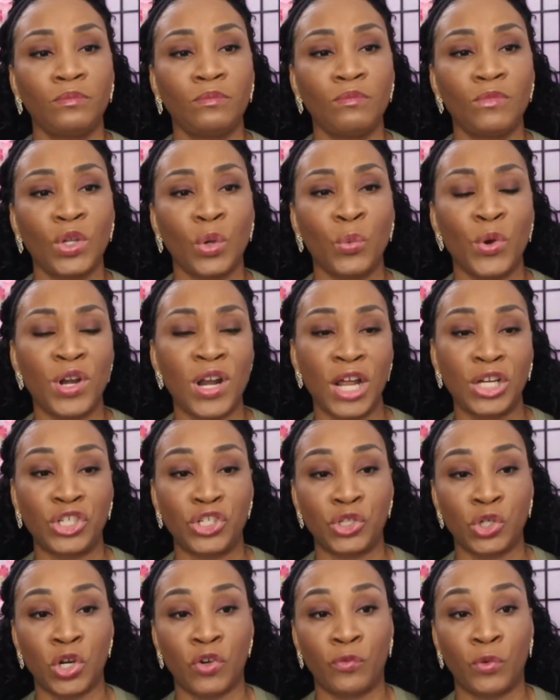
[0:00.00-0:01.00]
we're not
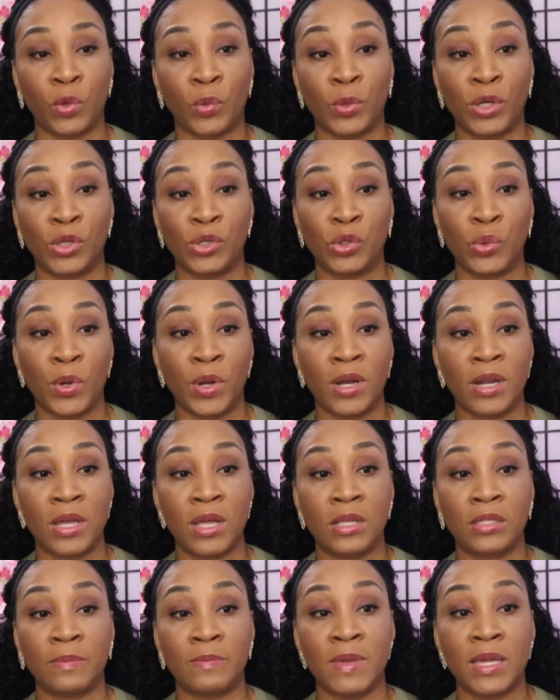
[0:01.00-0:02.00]
sure if what we're doing
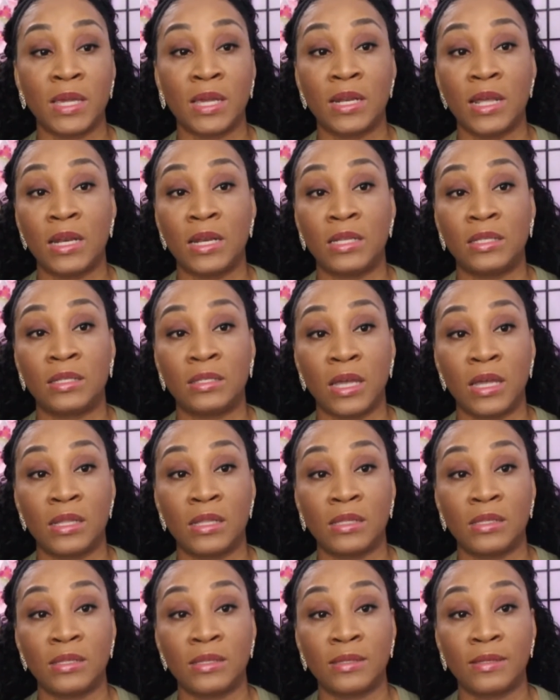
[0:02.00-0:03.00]
is making any
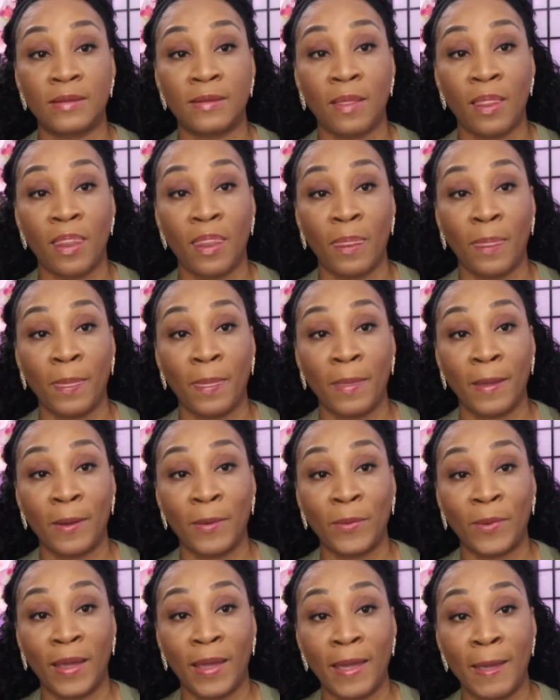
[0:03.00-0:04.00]
sense,
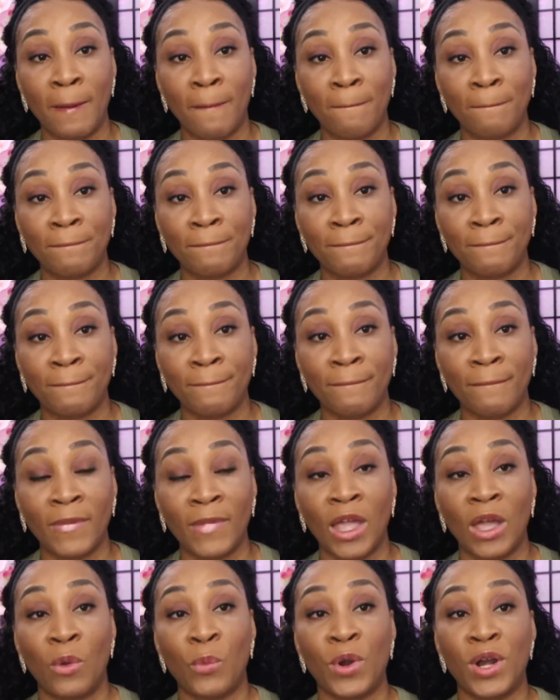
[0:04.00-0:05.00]
right?
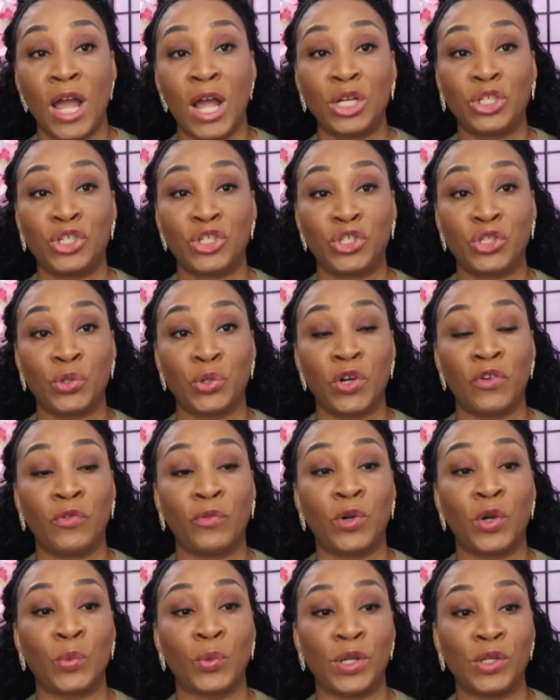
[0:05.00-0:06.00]
We're not sure if
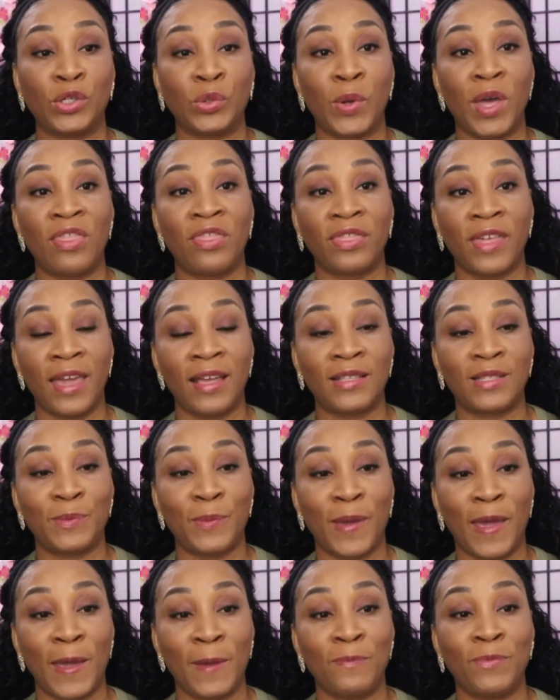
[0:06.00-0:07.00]
what we're doing, thanks
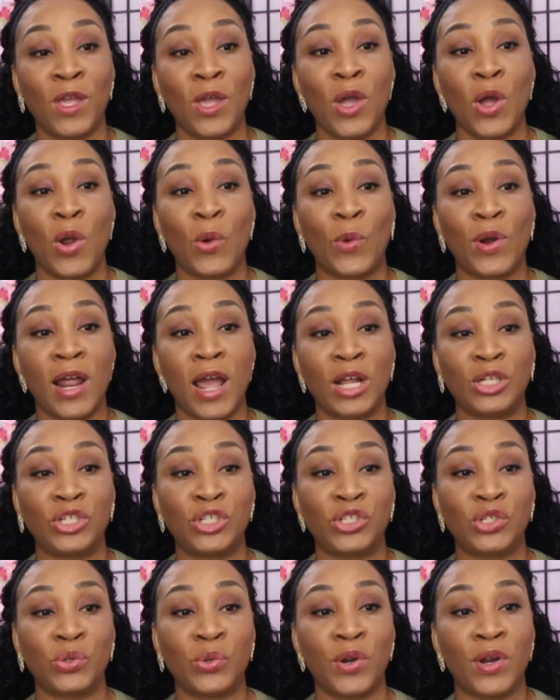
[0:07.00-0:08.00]
babe, we're not
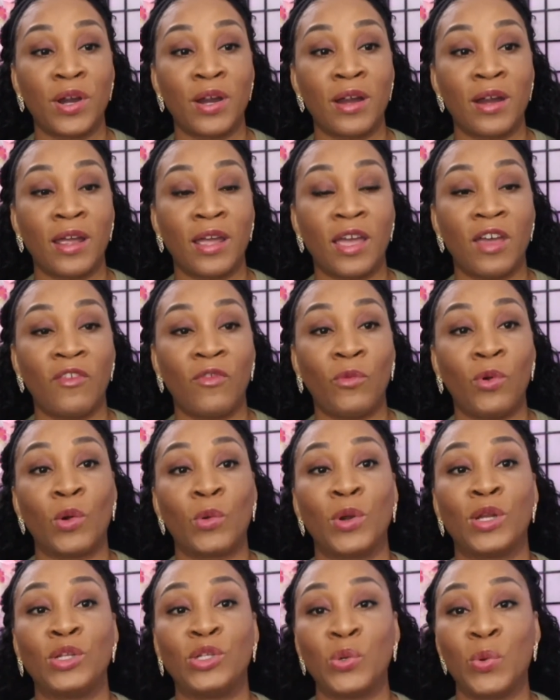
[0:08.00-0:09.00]
sure if what
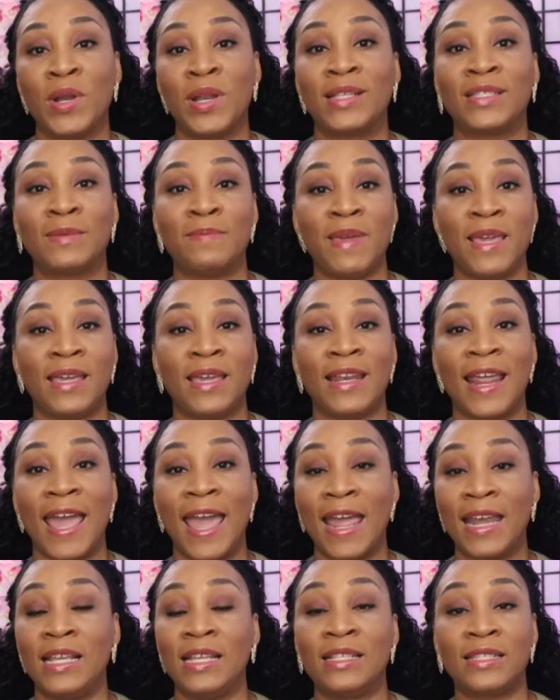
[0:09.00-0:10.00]
we're doing is making
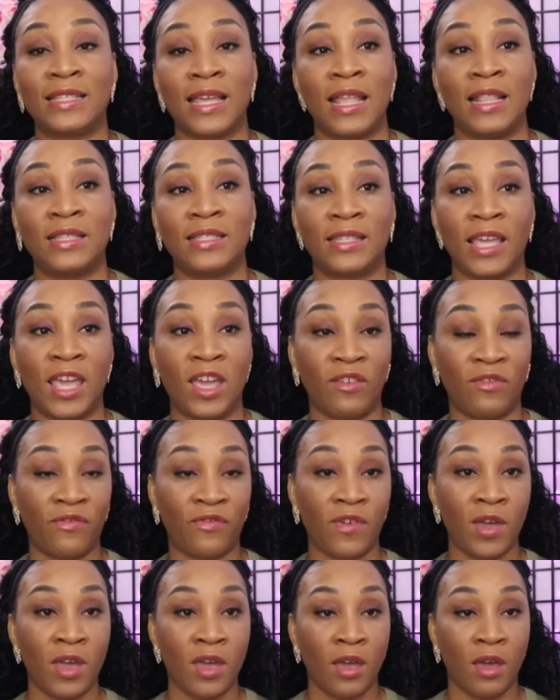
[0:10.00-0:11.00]
any sense.
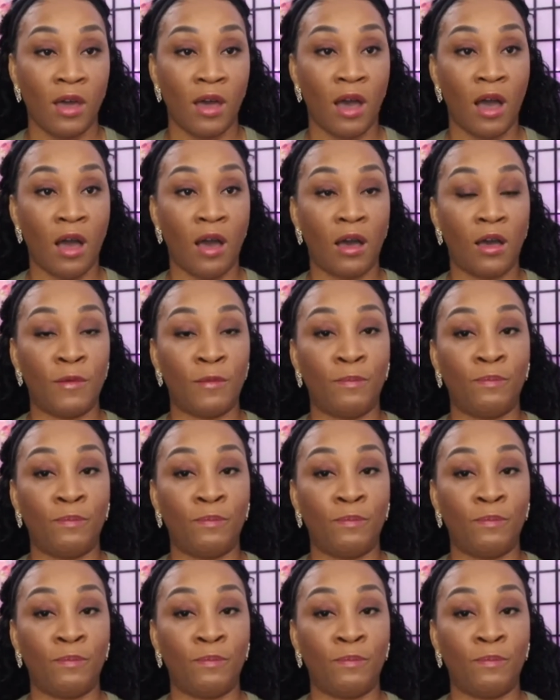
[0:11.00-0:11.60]
If our